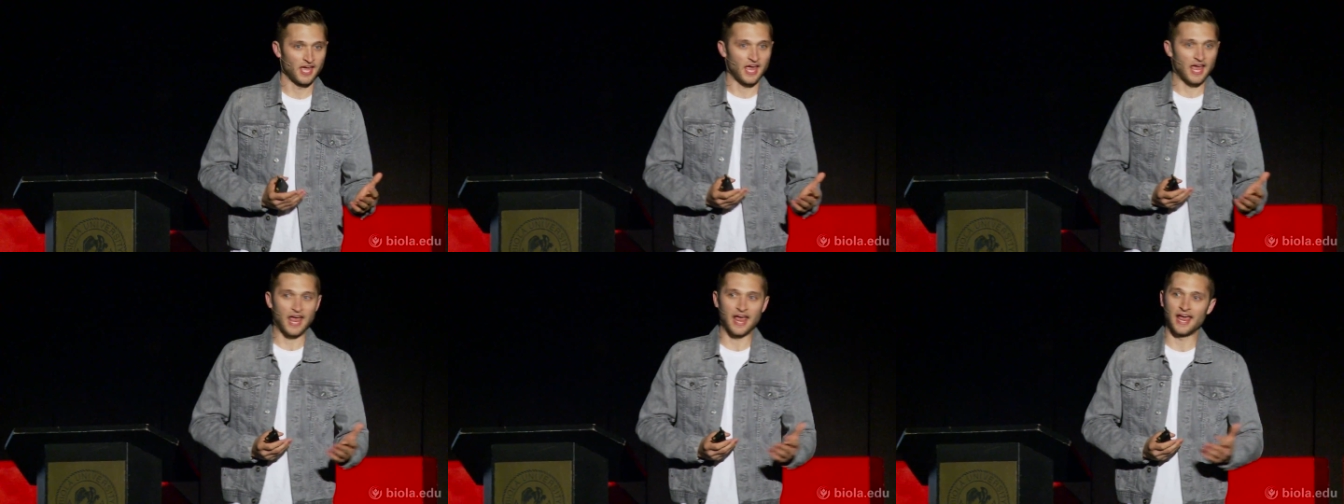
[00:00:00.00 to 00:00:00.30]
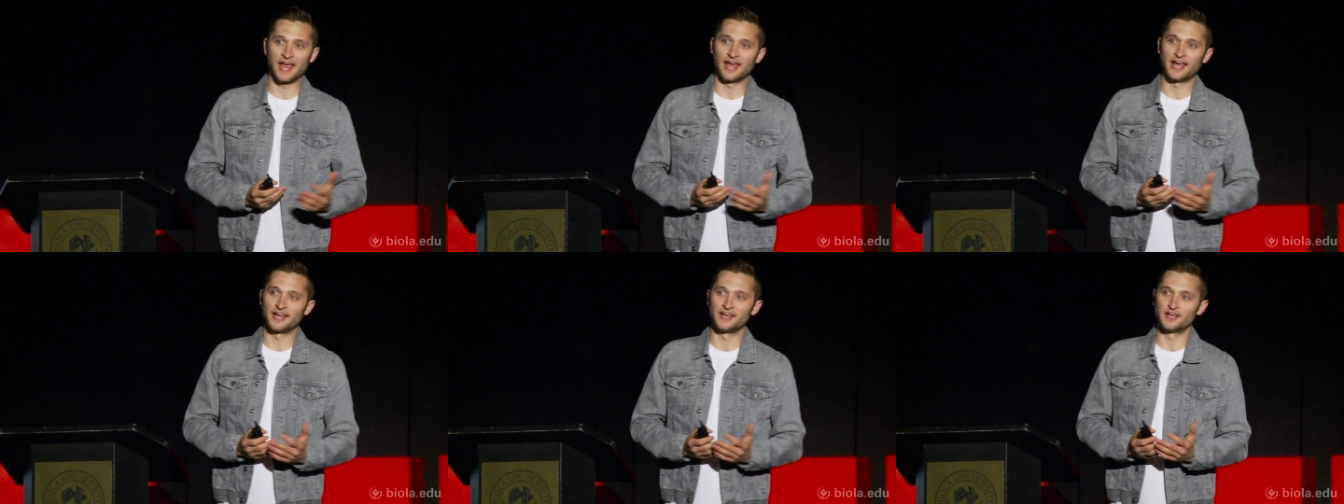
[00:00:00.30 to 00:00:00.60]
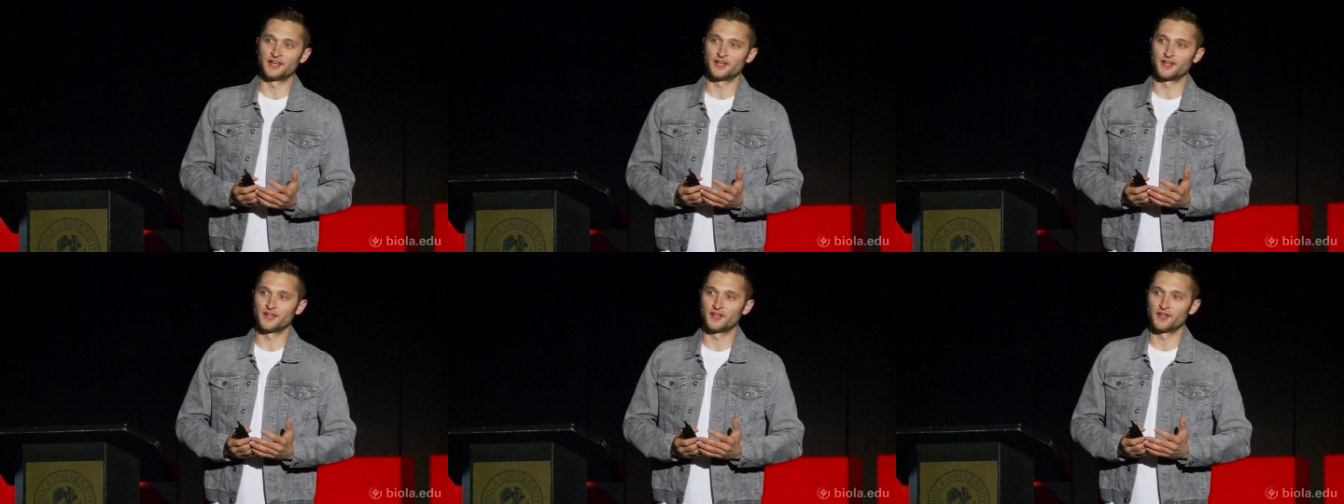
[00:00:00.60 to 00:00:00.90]

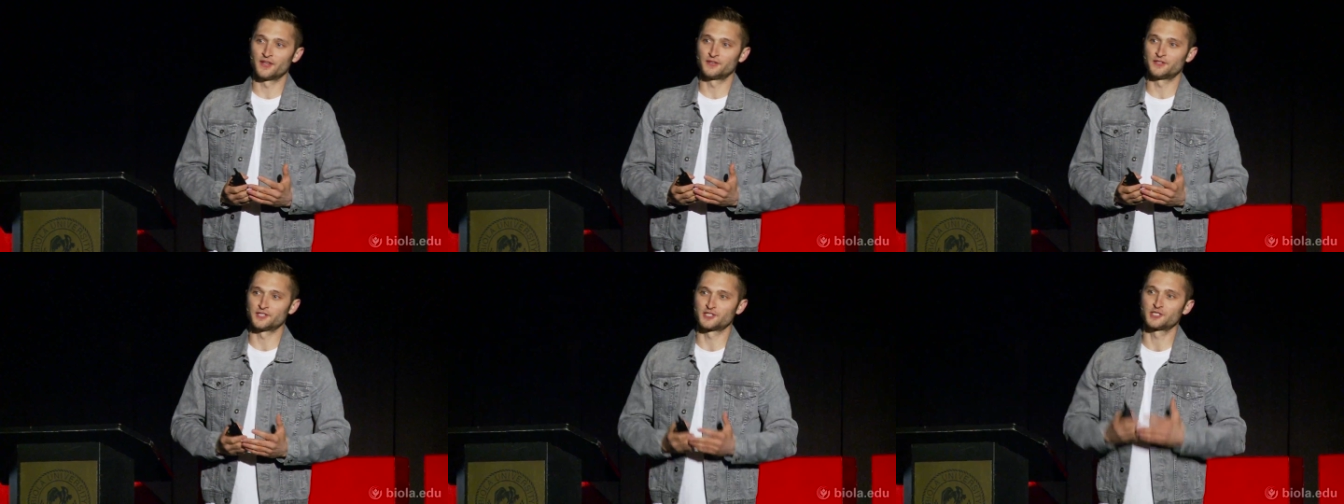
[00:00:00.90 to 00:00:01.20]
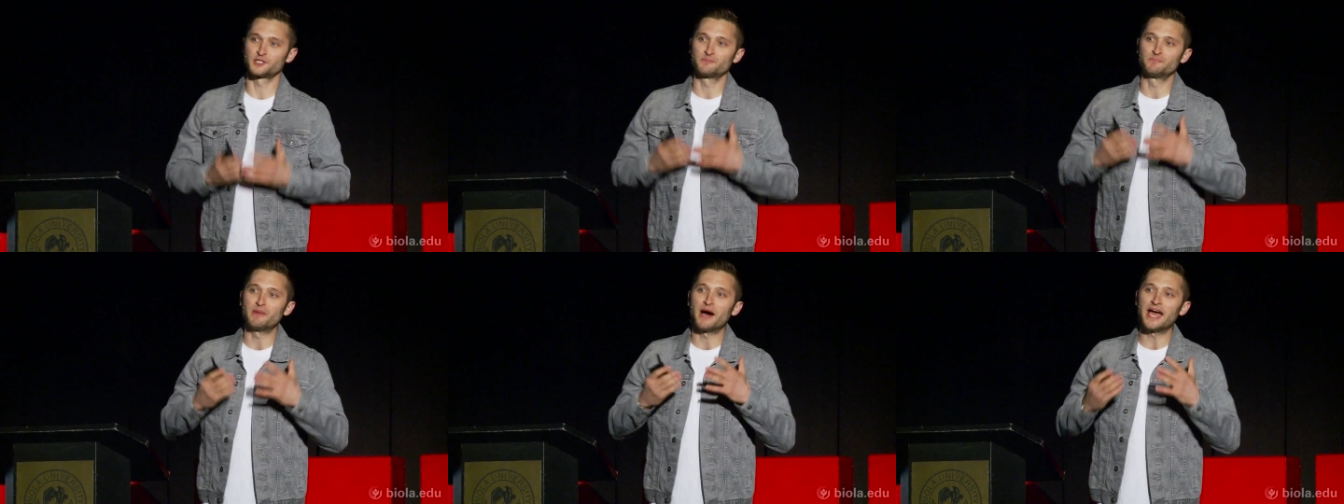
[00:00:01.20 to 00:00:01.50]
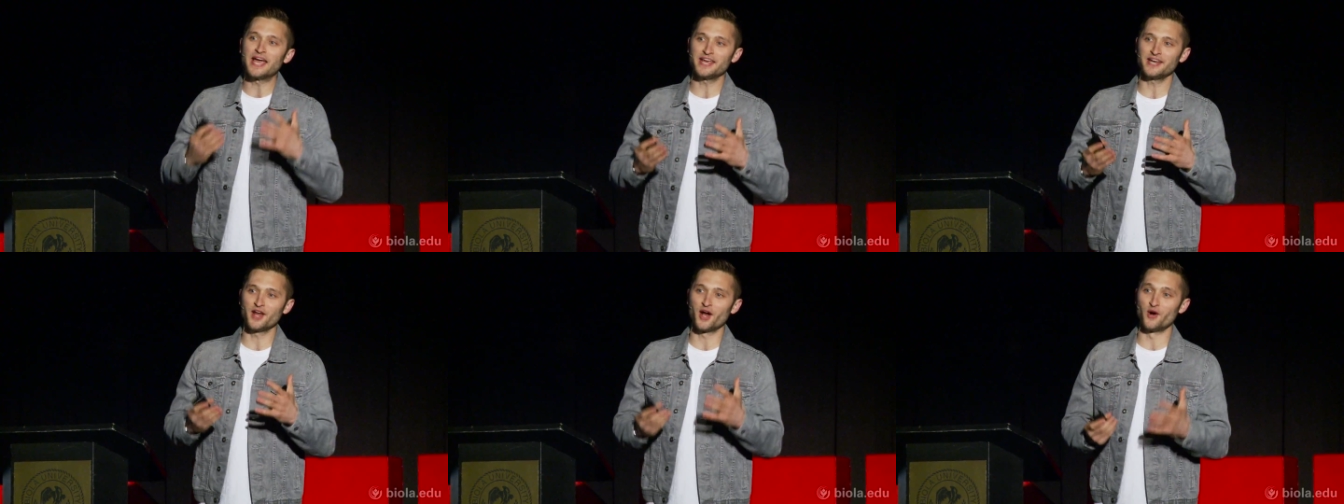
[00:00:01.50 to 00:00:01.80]
And
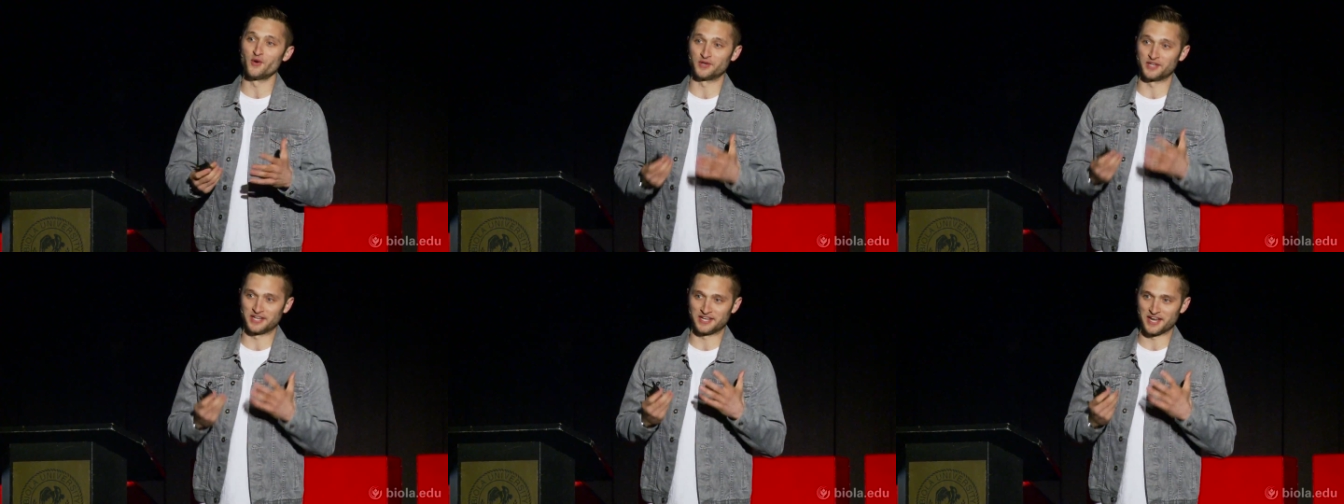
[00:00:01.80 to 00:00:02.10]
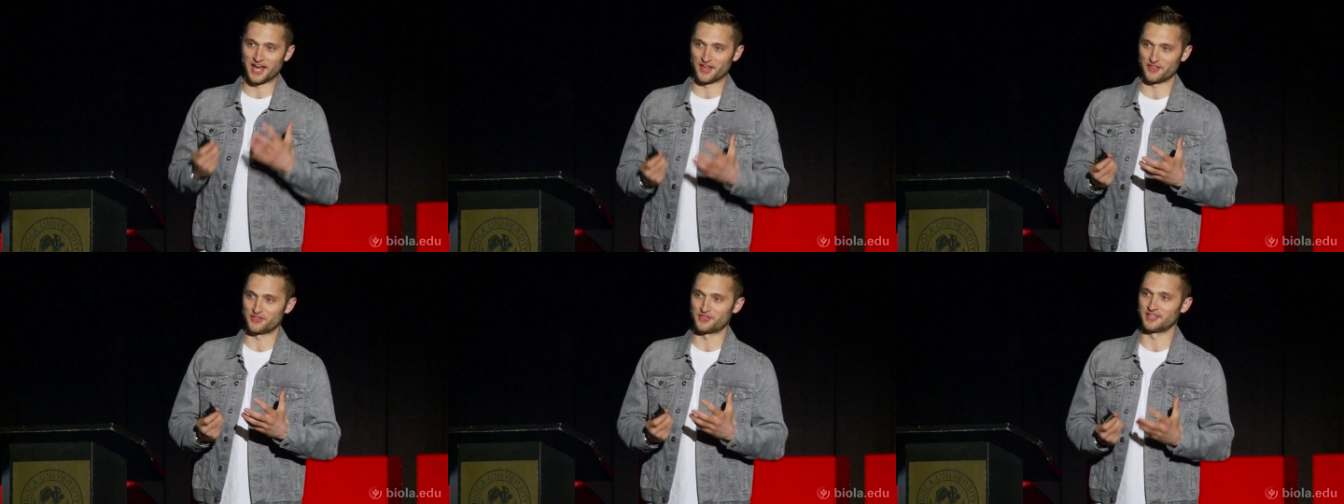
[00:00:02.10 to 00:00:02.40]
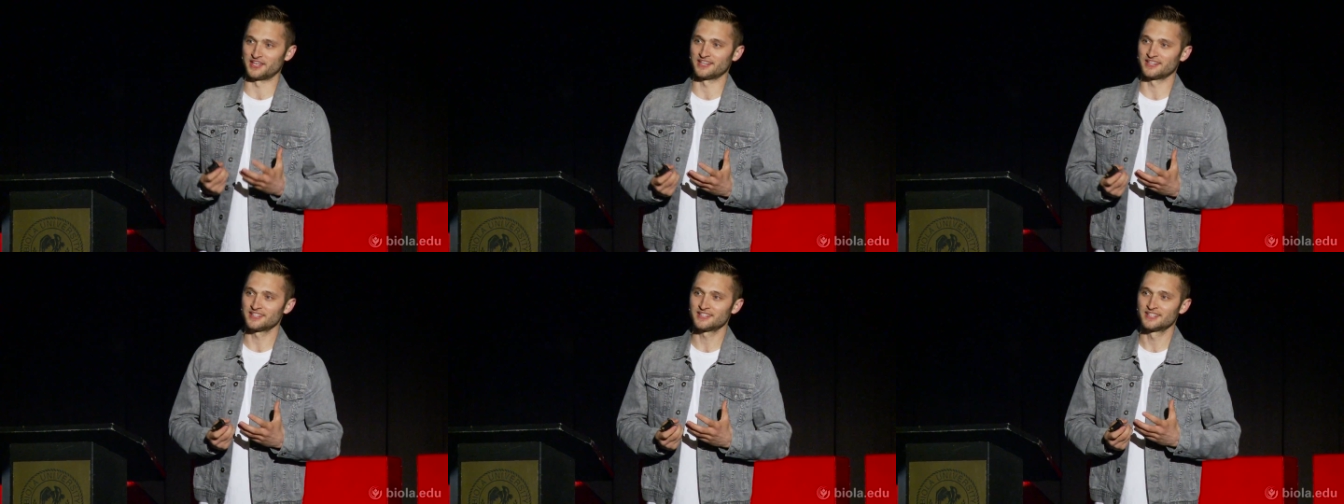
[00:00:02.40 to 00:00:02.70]
despite owning
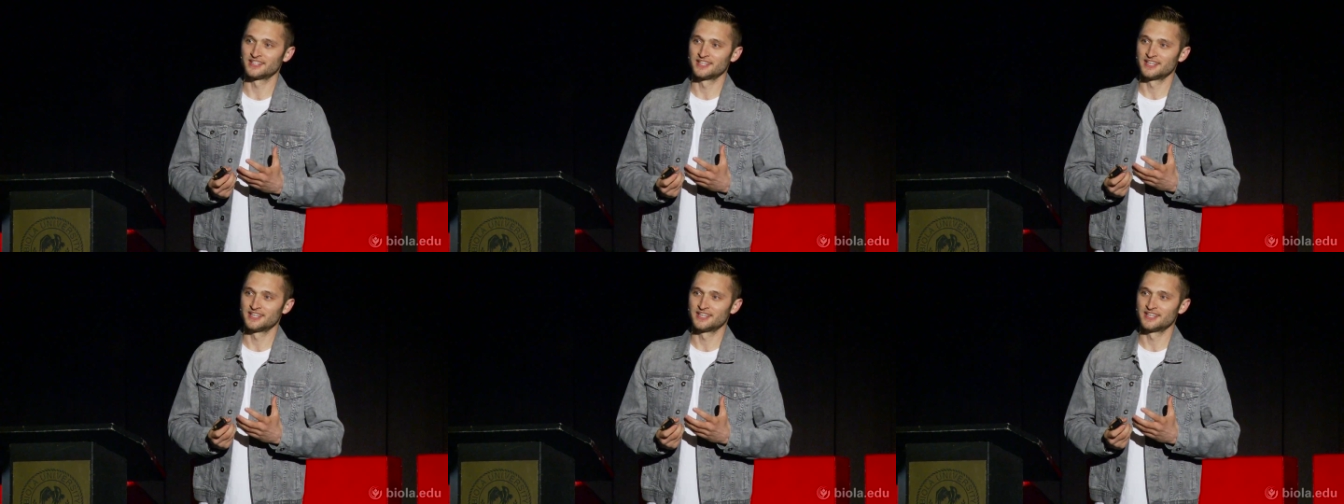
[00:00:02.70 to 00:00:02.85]
nothing,